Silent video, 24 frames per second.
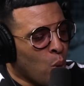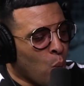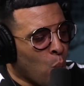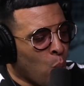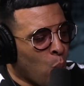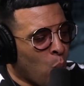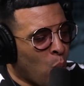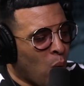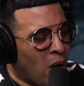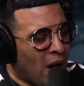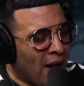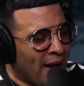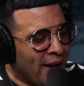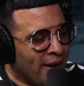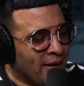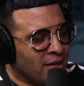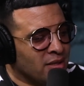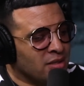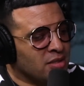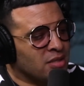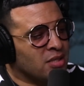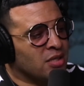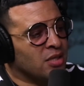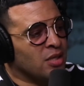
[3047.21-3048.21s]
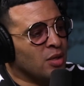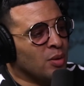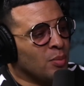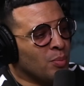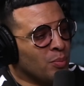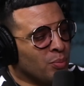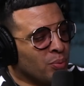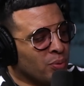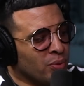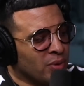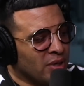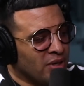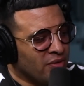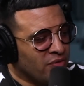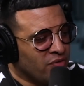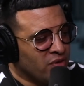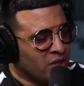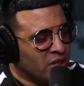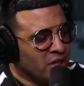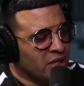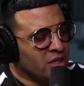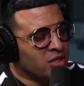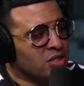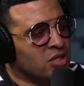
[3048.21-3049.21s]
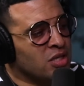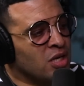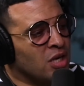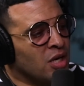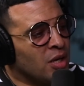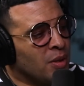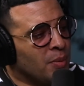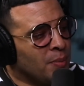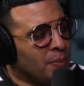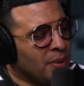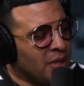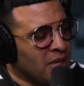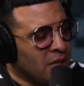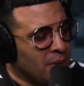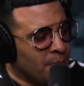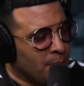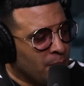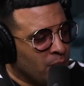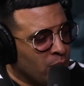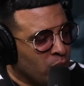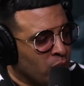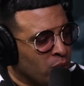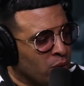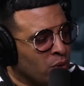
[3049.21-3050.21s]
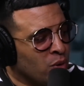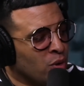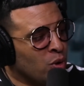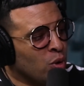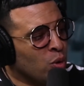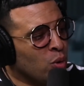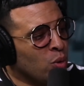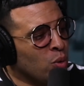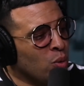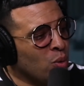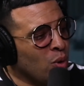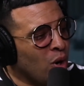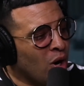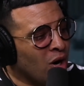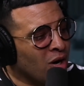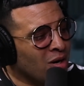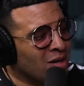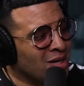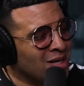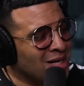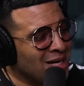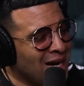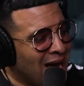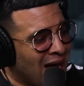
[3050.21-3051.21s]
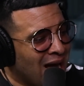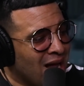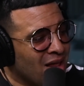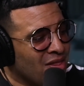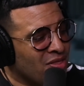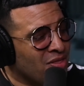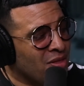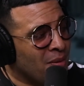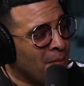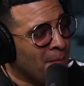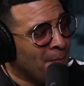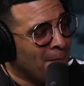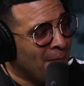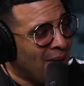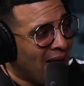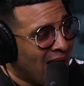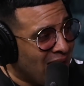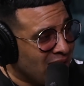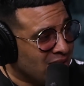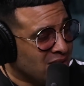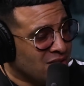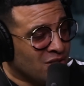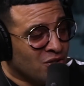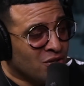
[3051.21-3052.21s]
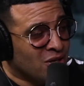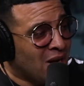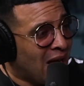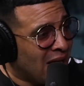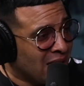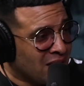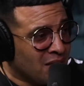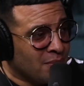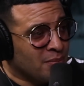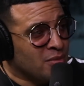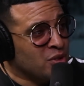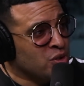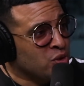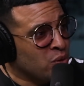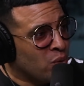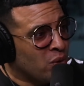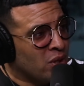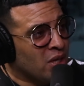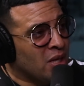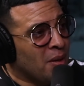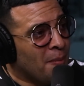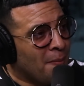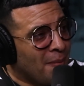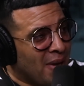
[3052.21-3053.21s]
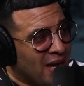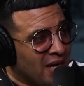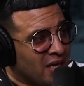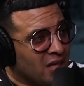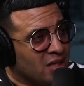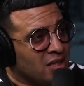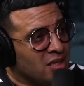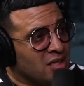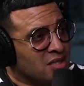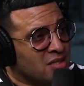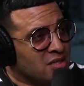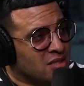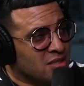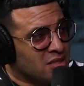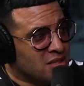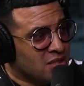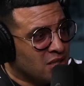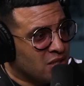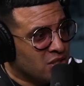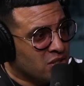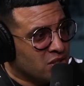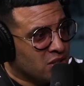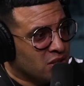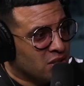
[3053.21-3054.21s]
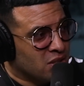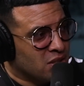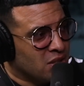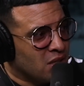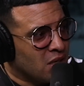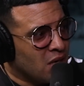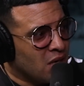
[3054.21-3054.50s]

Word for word: white privileged people who are not the mass they're not the majority making these mm-hmm. decisions